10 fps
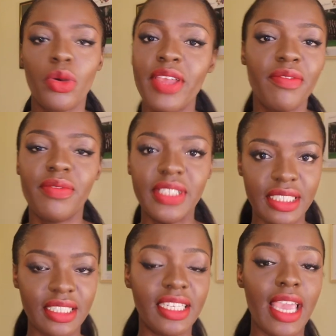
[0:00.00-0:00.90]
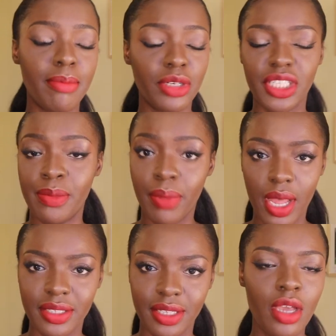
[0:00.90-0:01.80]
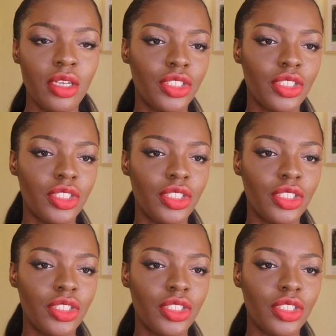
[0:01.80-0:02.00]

or even visiting Cambridge in person.